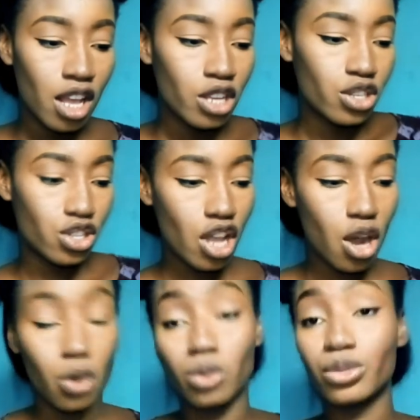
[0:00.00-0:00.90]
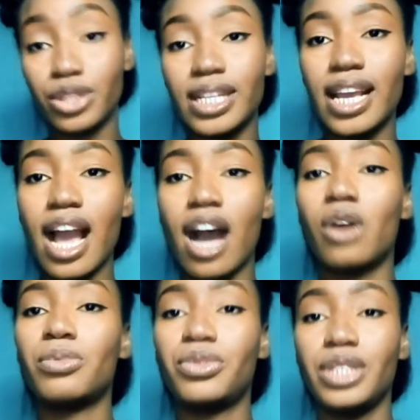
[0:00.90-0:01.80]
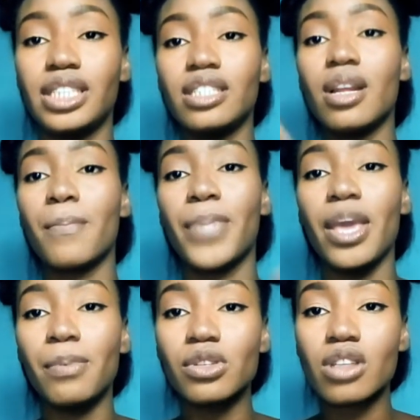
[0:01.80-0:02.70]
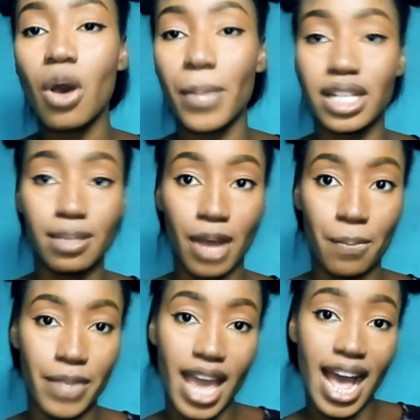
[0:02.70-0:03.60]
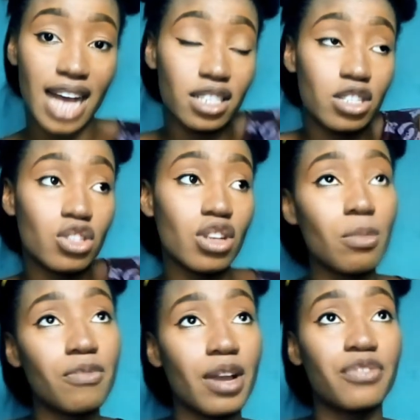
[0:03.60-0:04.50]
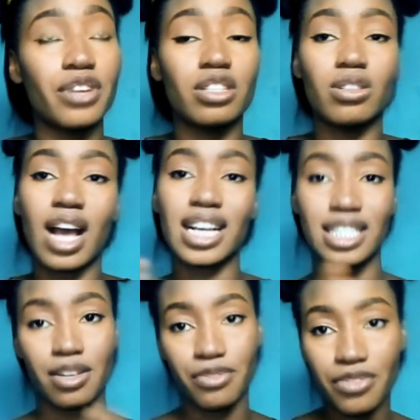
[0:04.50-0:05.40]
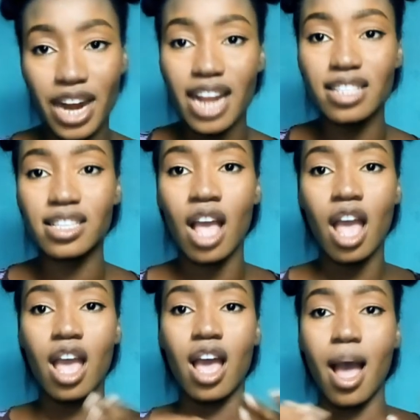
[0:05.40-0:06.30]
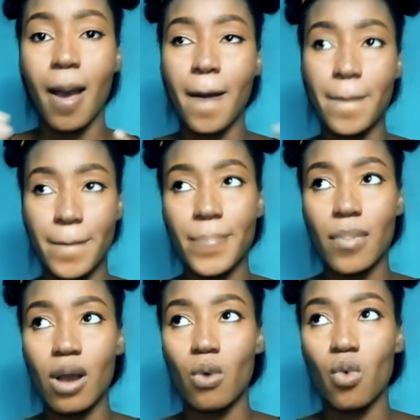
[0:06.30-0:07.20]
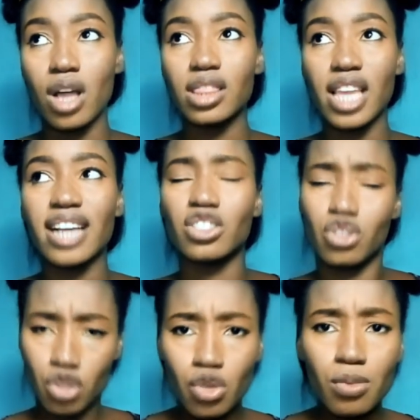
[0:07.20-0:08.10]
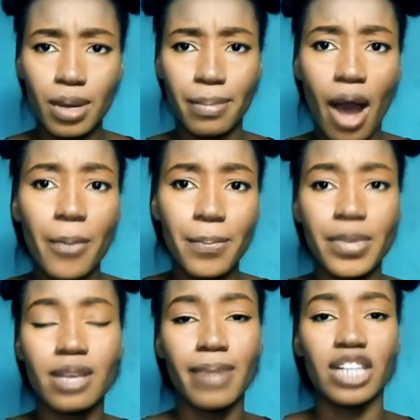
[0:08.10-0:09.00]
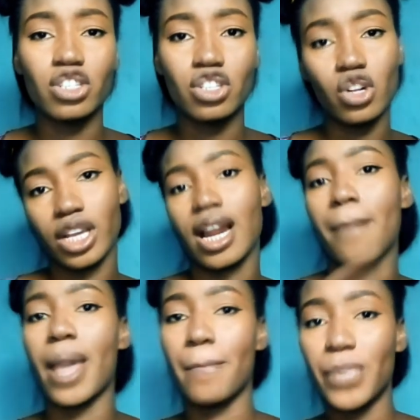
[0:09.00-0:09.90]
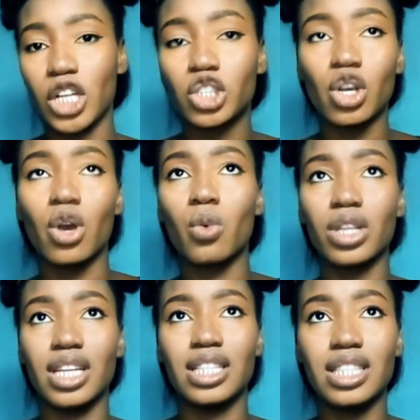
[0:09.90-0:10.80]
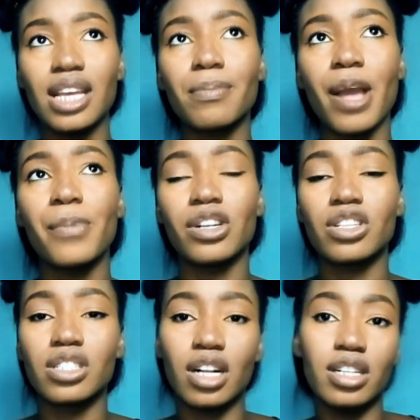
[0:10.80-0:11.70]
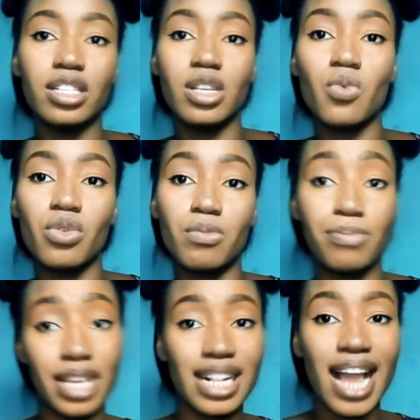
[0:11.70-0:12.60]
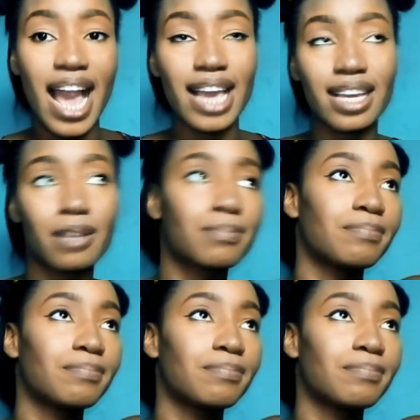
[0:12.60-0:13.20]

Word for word: So today I'll be reading people's comments about me. I asked some of my friends to ask their friends what they assume about me by just looking at my picture, what they think my personality will be like,